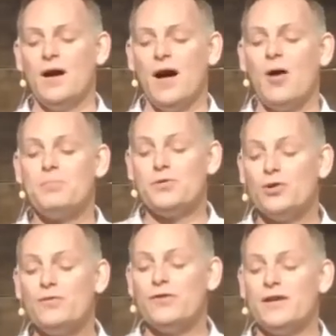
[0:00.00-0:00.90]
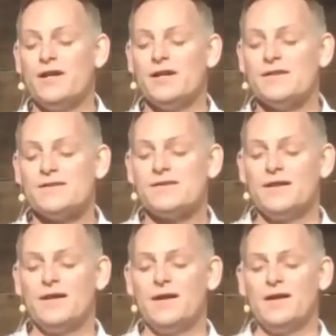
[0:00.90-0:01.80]
how beautiful it is
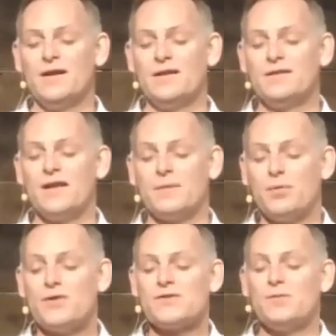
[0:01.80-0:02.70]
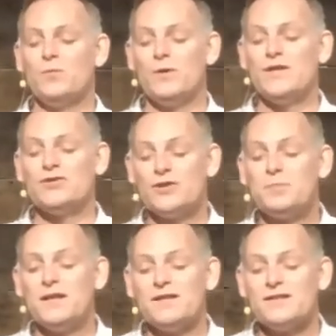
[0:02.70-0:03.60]
that the person we should
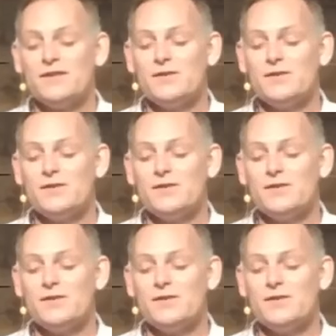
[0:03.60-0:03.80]
be listening